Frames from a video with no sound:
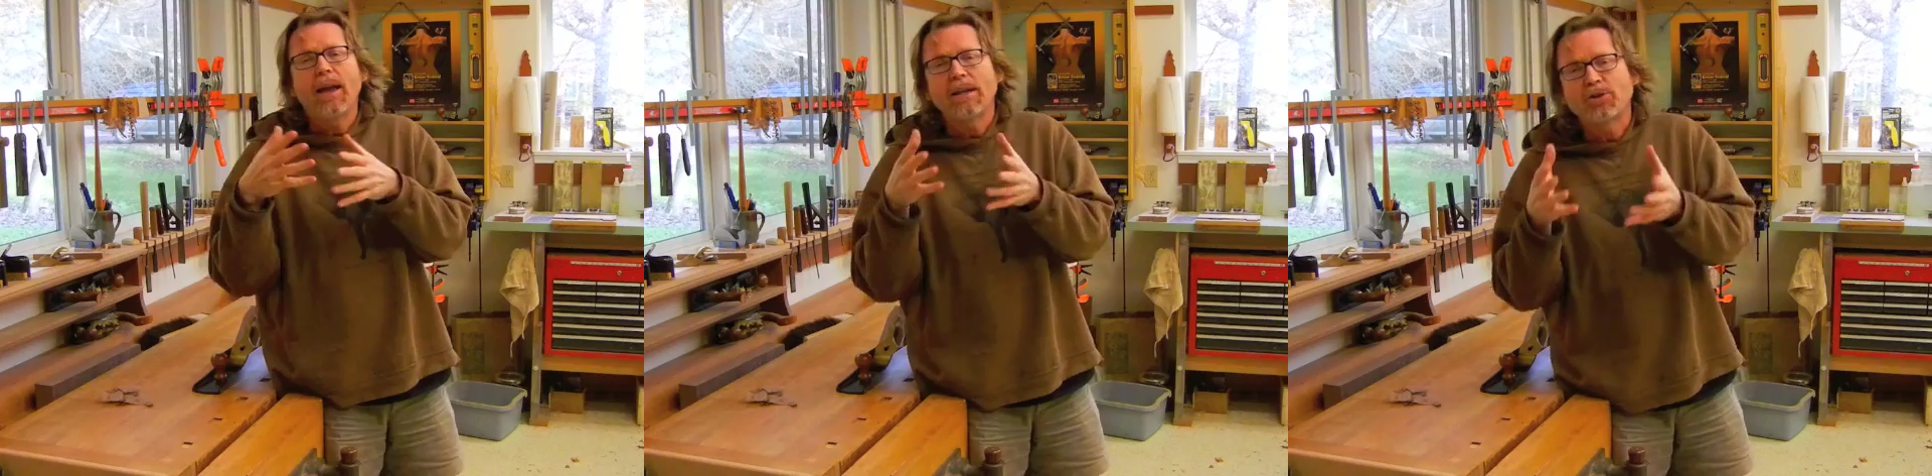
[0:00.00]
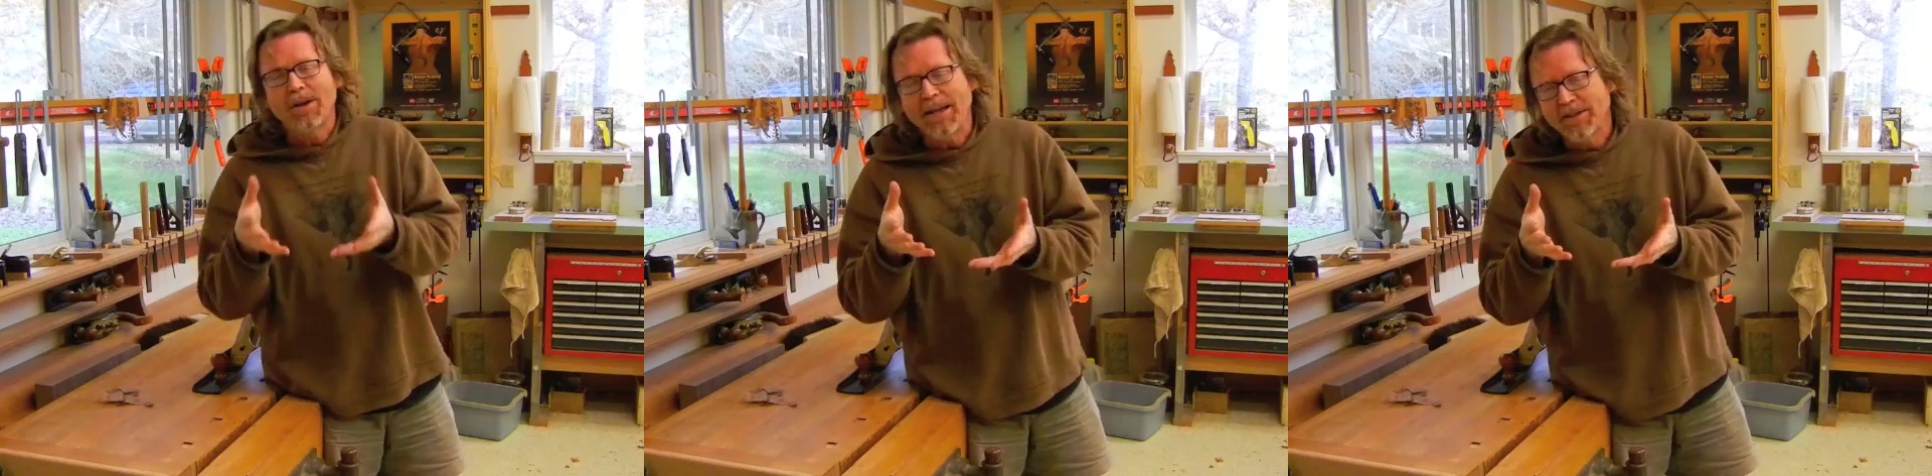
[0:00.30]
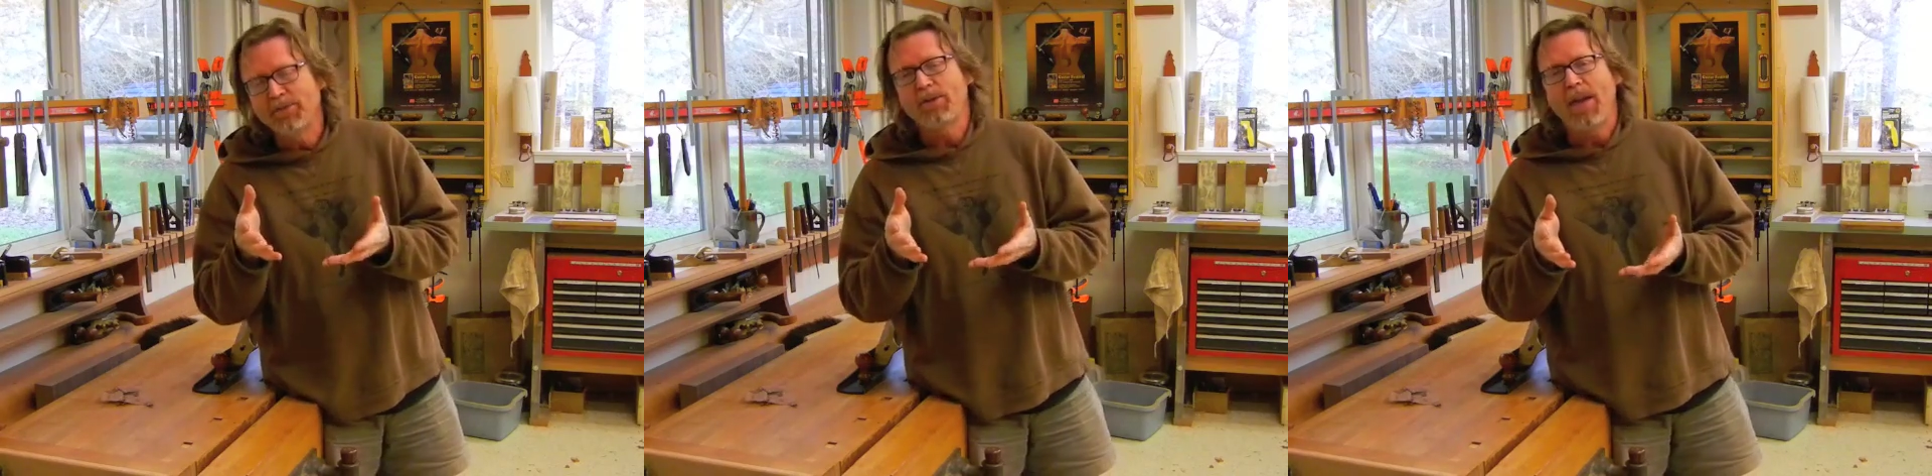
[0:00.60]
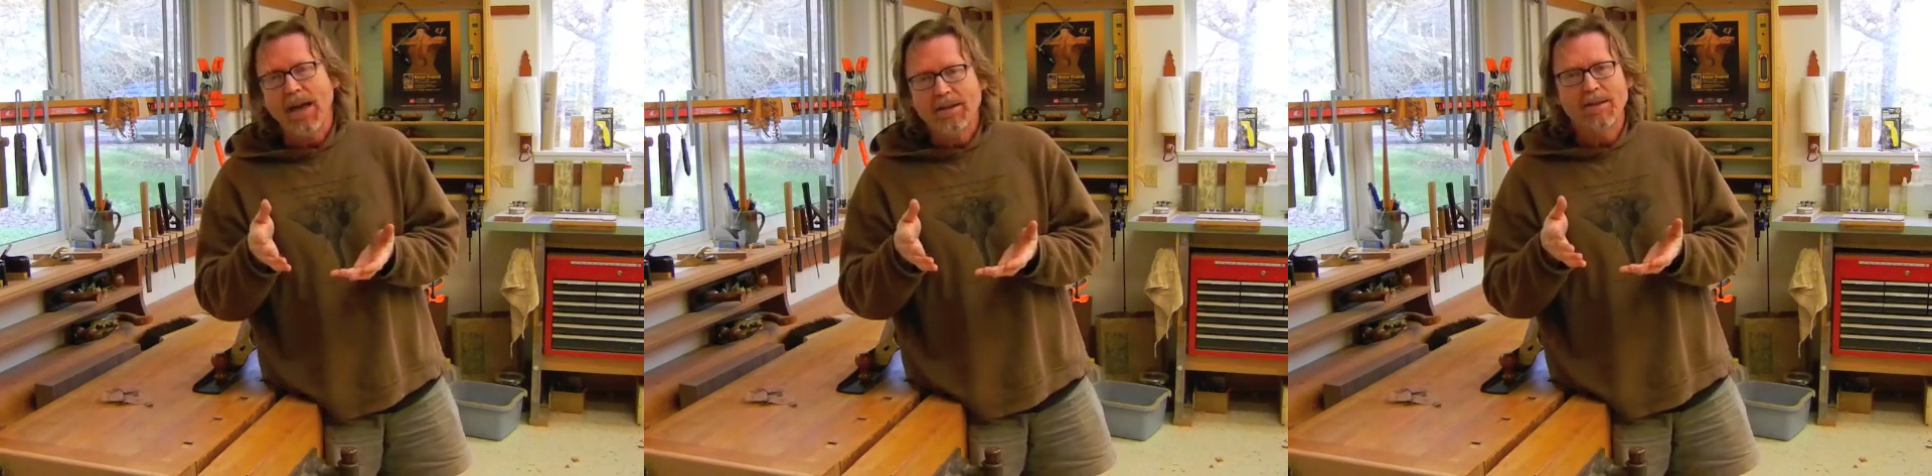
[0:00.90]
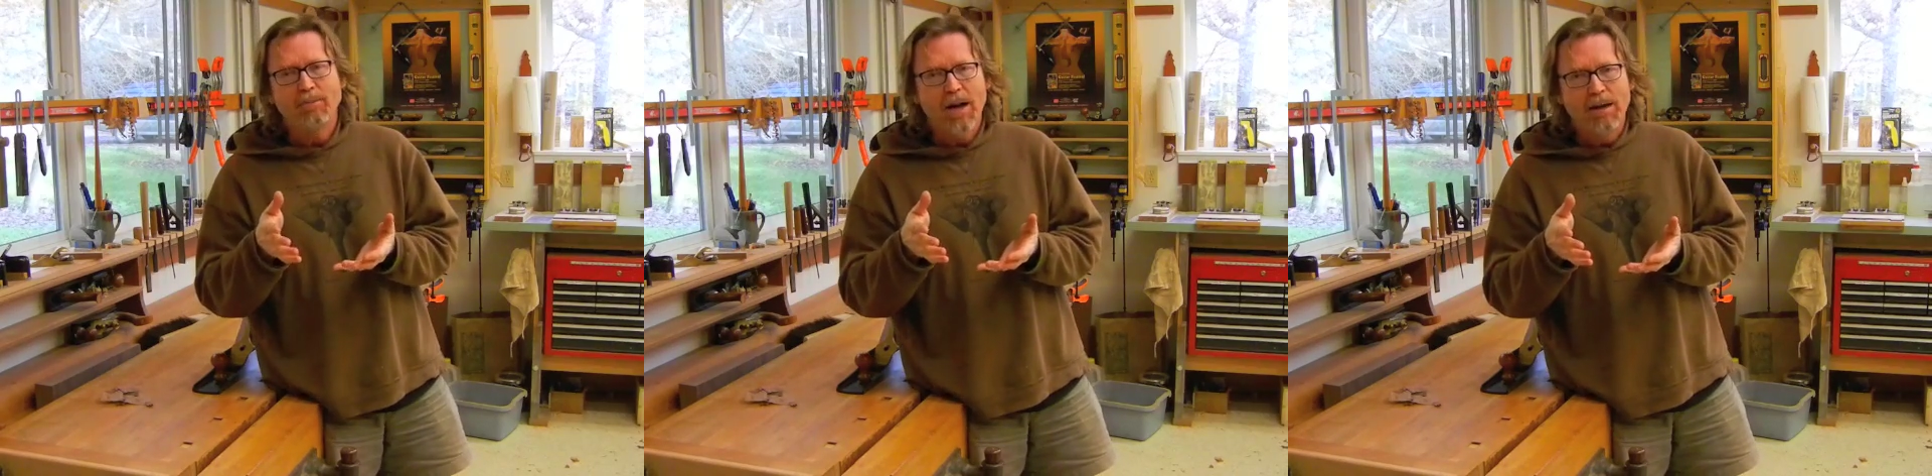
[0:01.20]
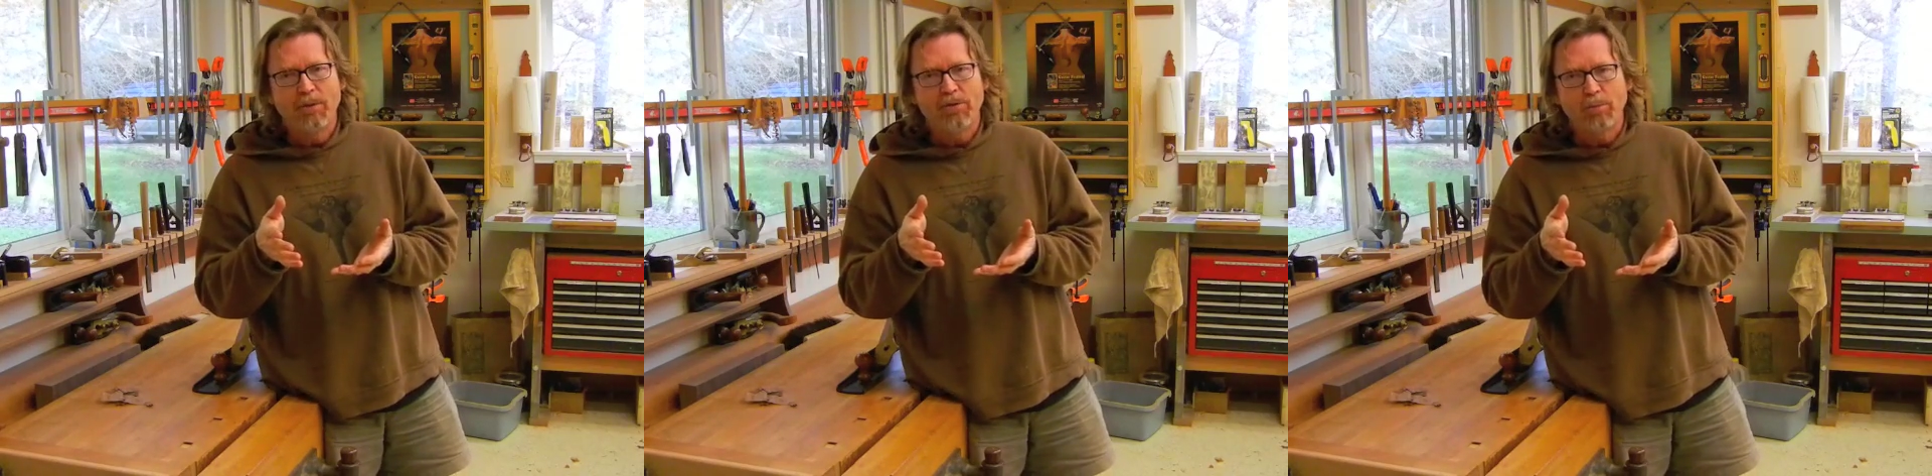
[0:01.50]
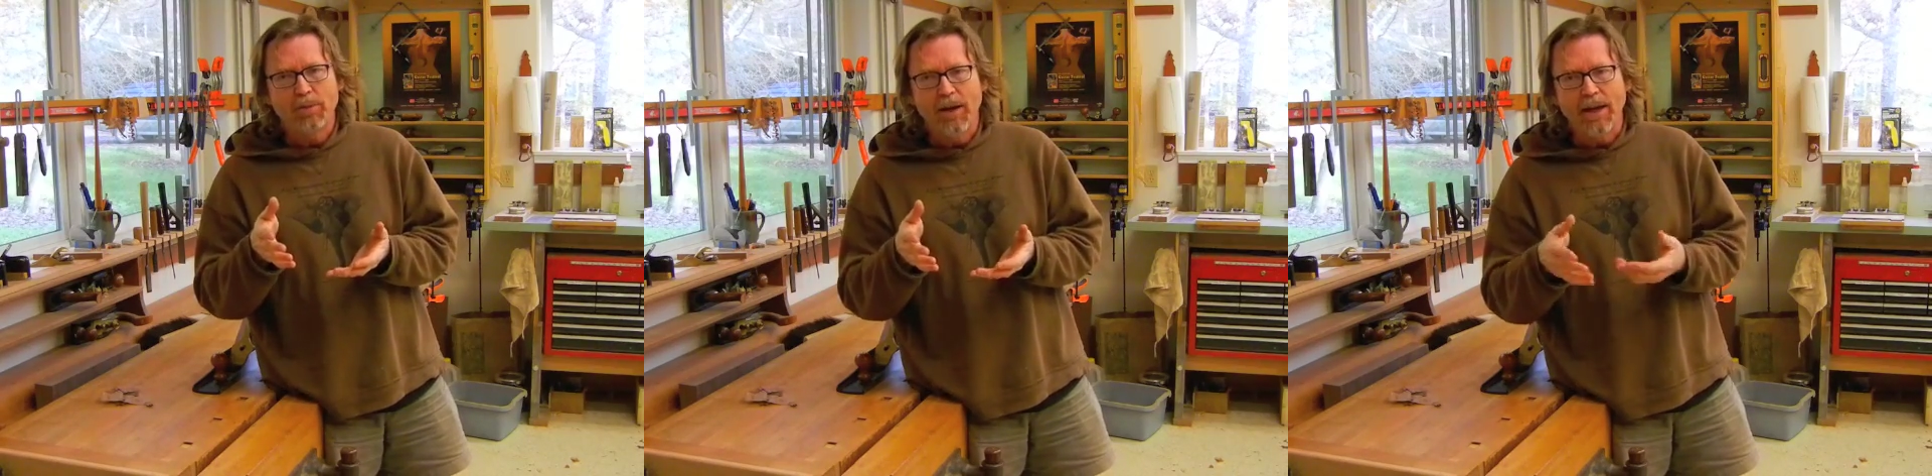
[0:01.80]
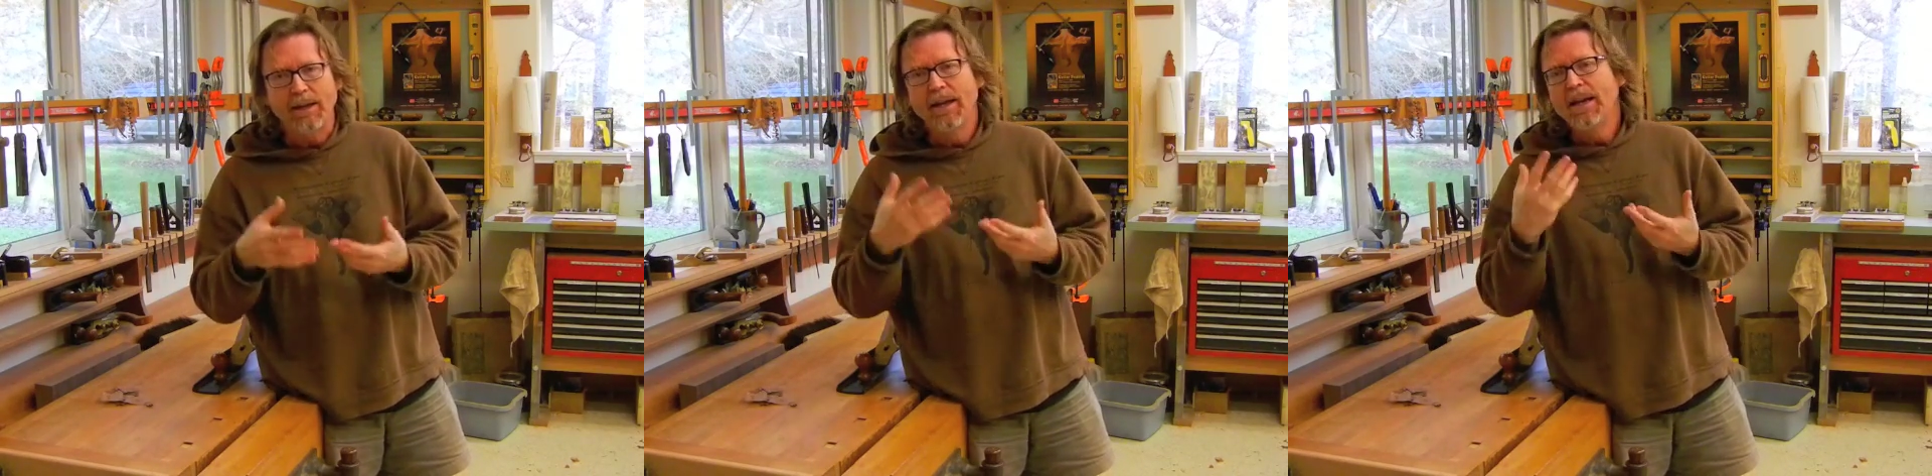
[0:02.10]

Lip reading: and transfer that to the bottom of your plane.